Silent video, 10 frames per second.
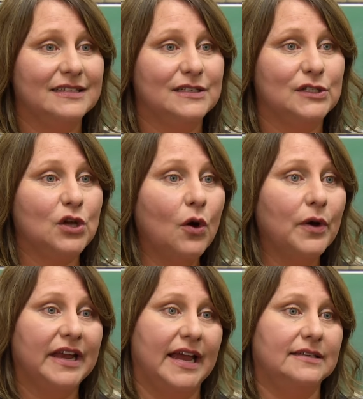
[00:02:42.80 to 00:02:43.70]
is
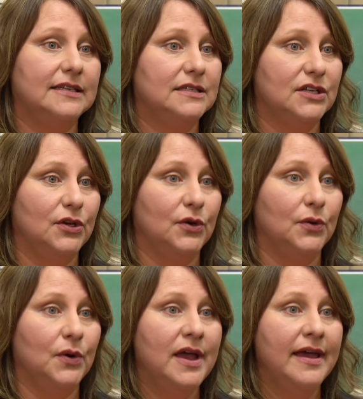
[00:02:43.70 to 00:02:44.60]
so connected
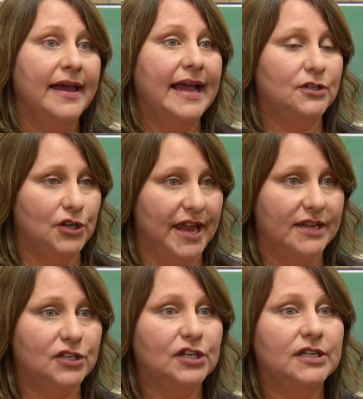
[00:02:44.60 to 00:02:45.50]
to
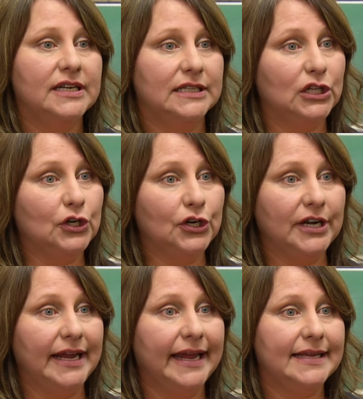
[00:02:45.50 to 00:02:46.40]
education and
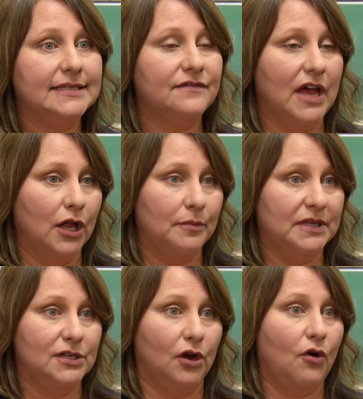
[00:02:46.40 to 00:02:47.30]
learning and
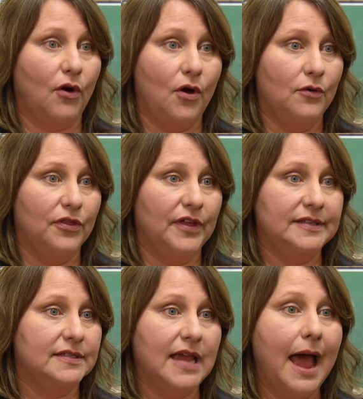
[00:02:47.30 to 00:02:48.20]
development and growth.
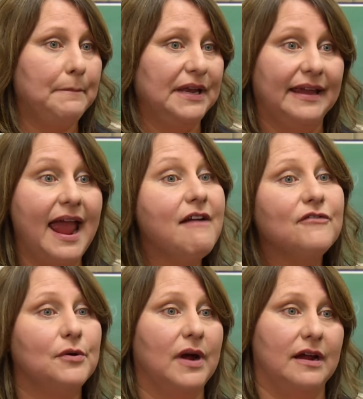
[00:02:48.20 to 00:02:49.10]
It's happening
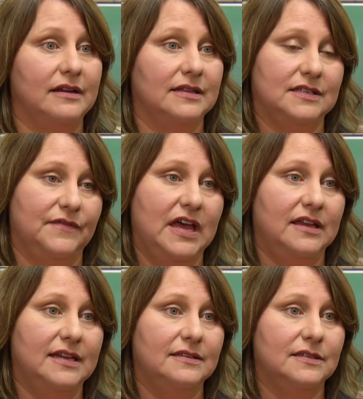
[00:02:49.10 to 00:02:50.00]
everywhere in this
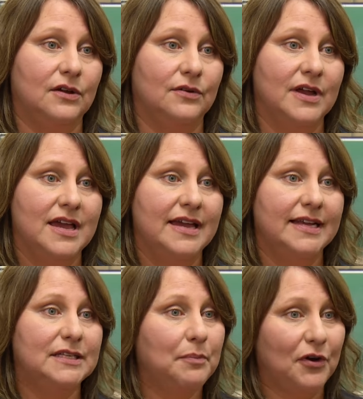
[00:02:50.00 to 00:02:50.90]
valley, so it's a